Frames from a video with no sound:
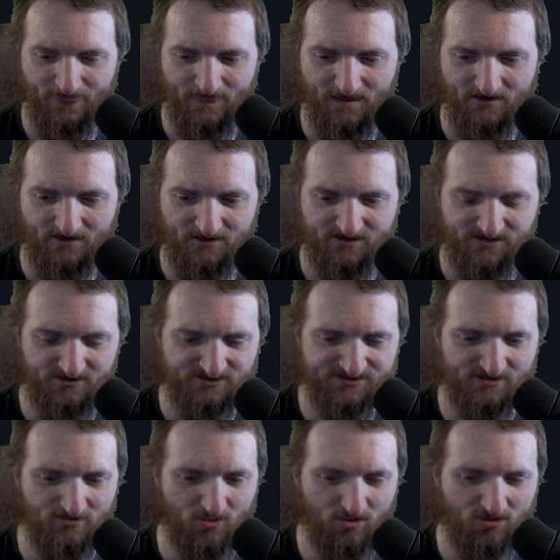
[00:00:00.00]
Because there's
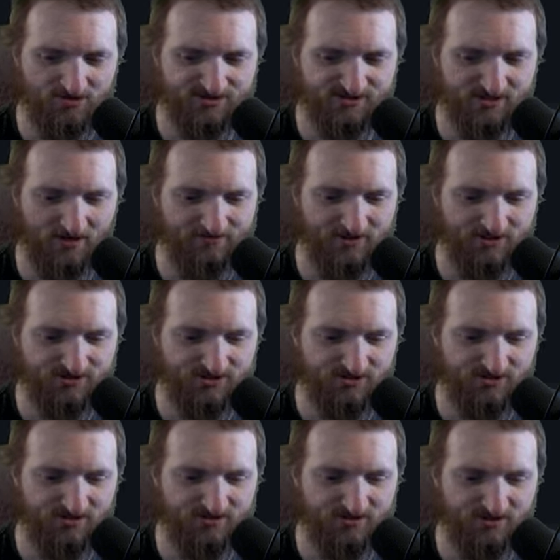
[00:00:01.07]
some more stuff that you
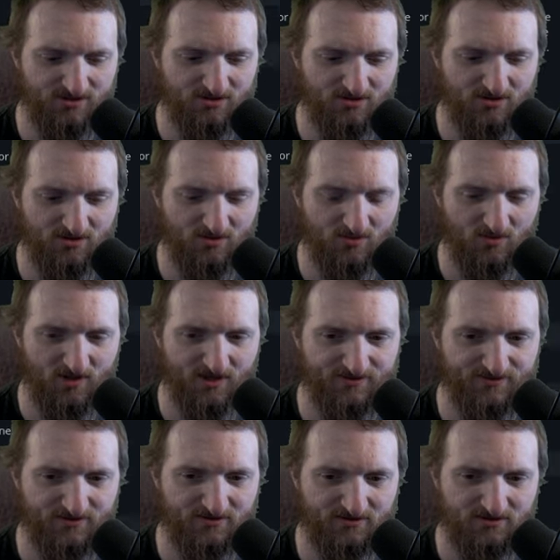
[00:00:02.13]
can do
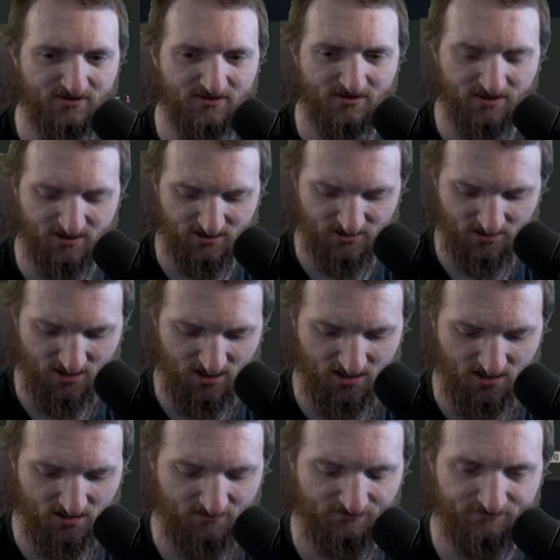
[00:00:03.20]
with, um,